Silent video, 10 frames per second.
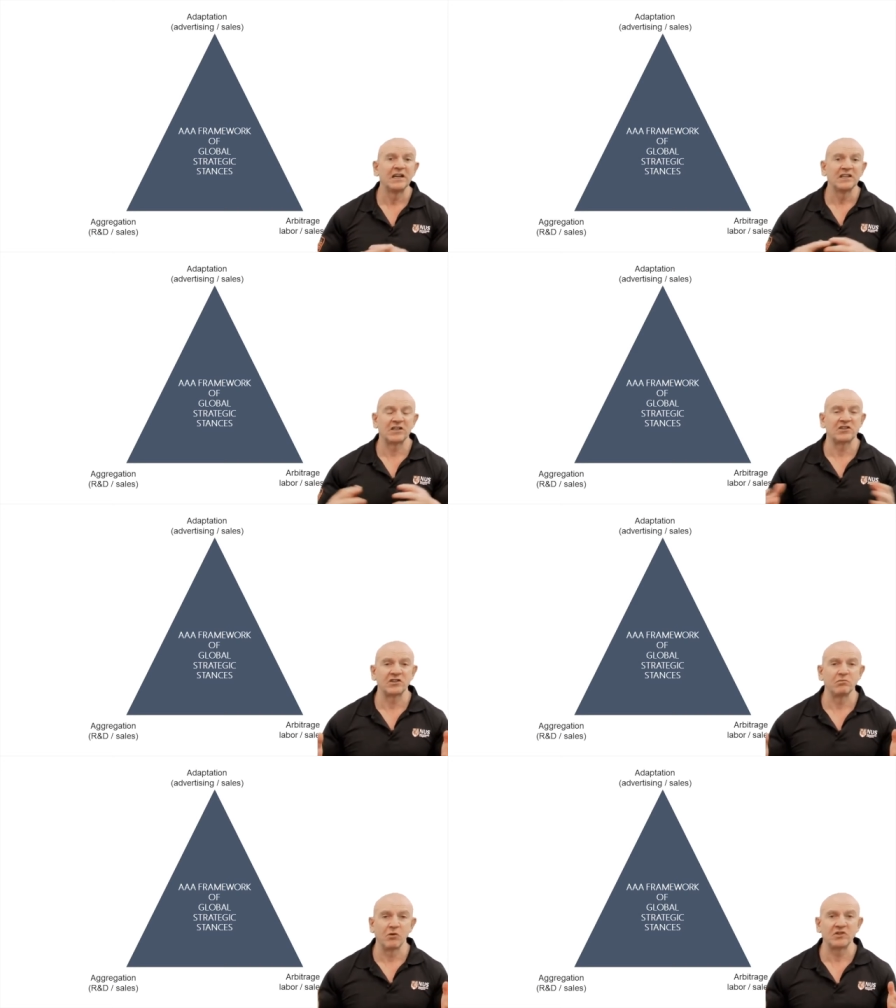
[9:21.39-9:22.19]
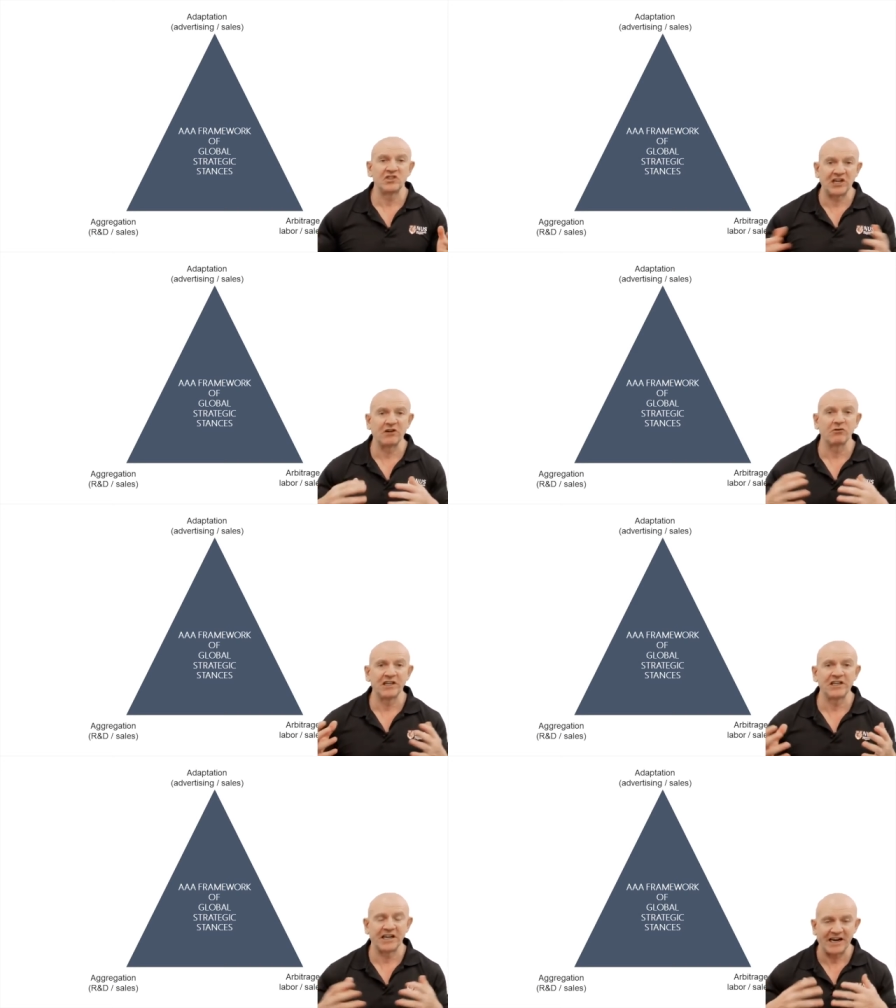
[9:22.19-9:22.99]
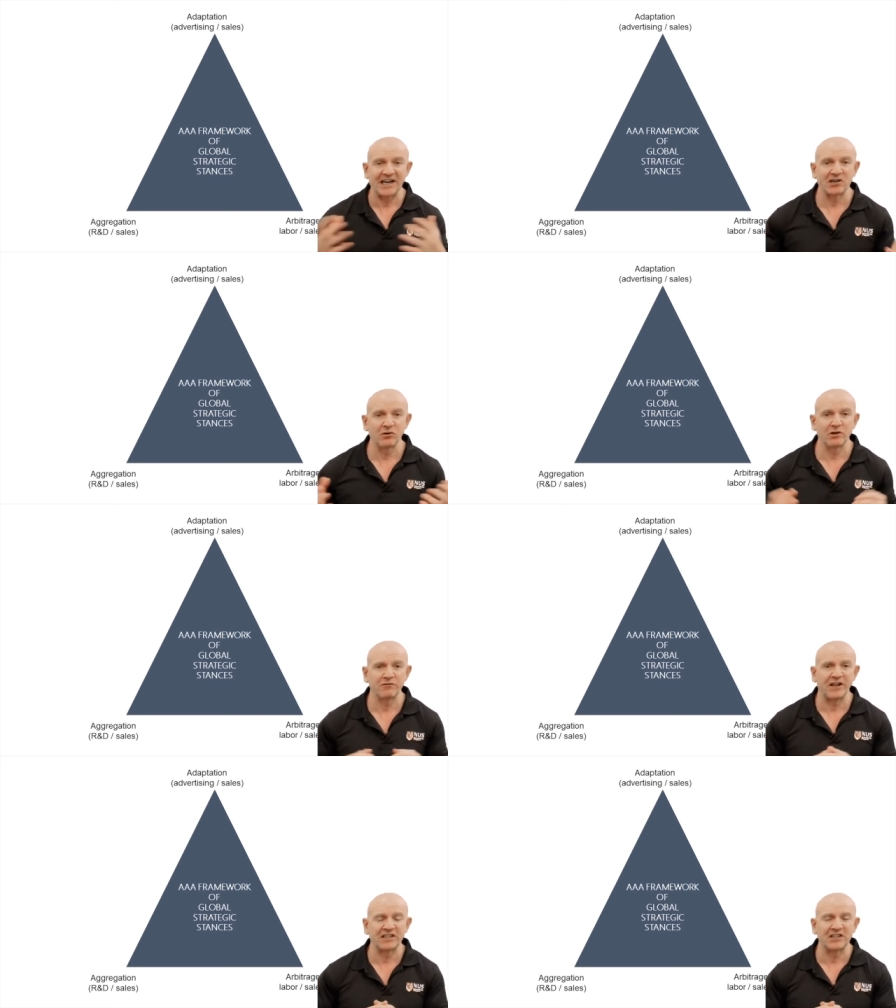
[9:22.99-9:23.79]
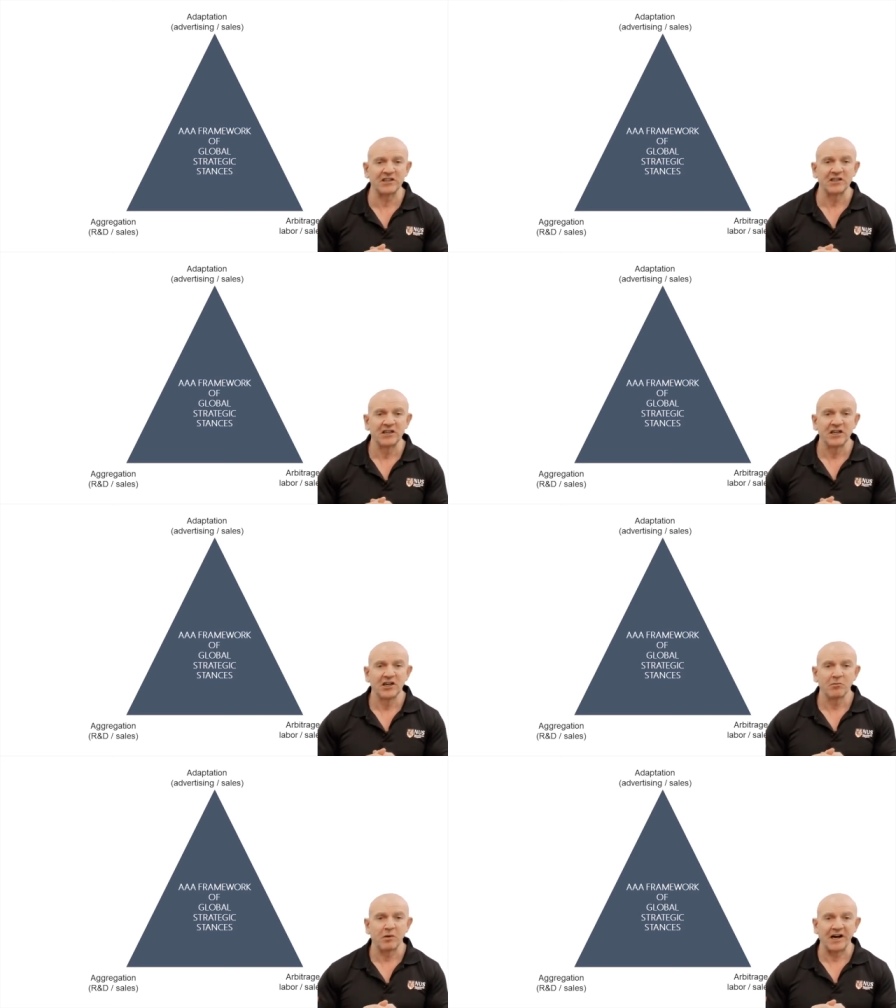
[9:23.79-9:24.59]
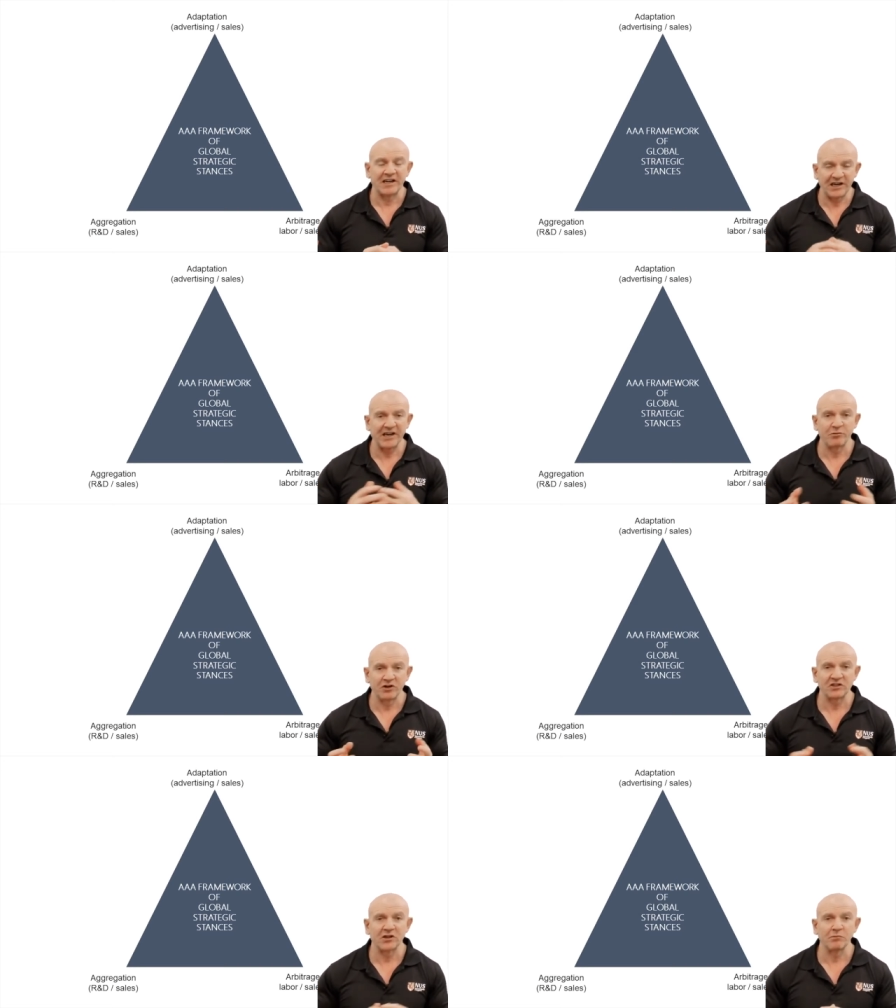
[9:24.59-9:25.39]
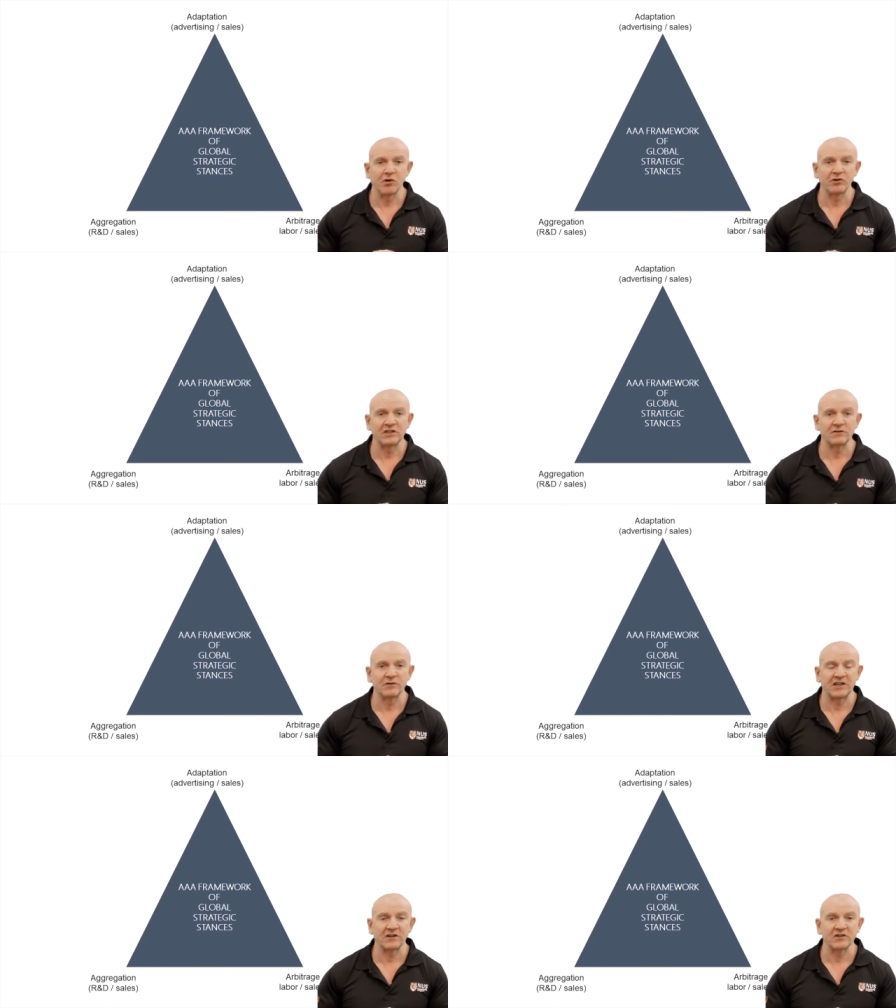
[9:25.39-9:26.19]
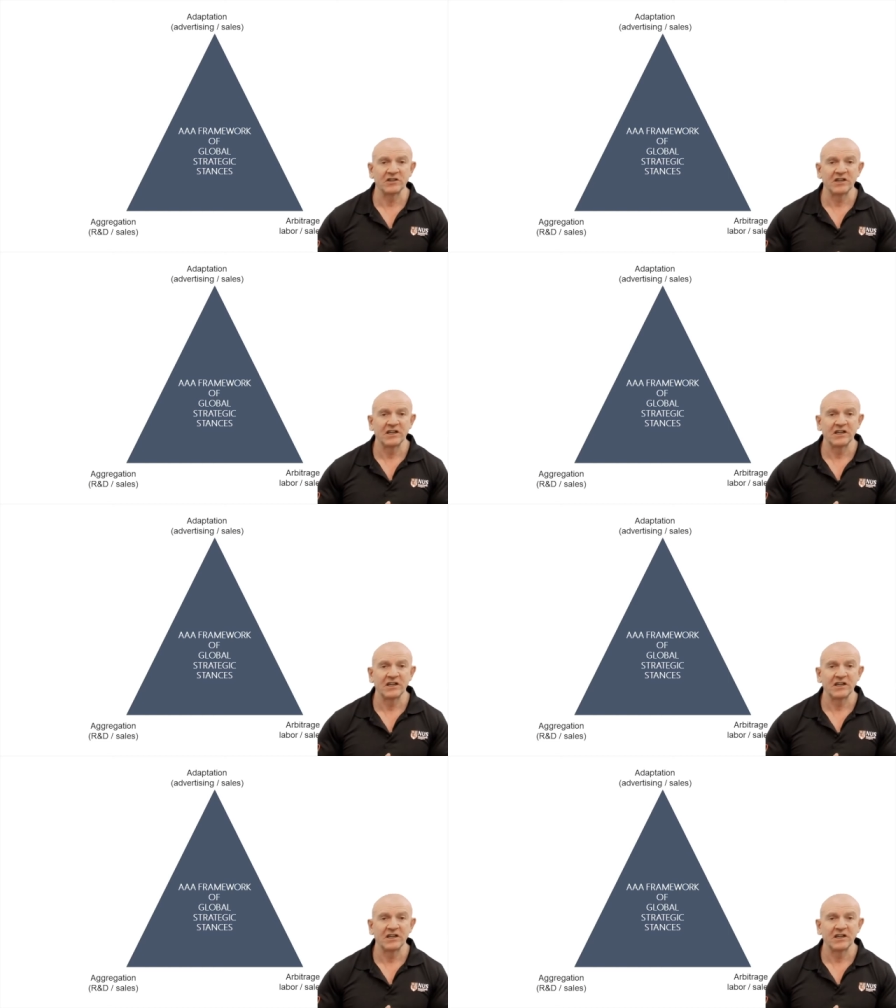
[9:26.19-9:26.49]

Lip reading: such as most generally and accurately reflected by labor as a component of sales.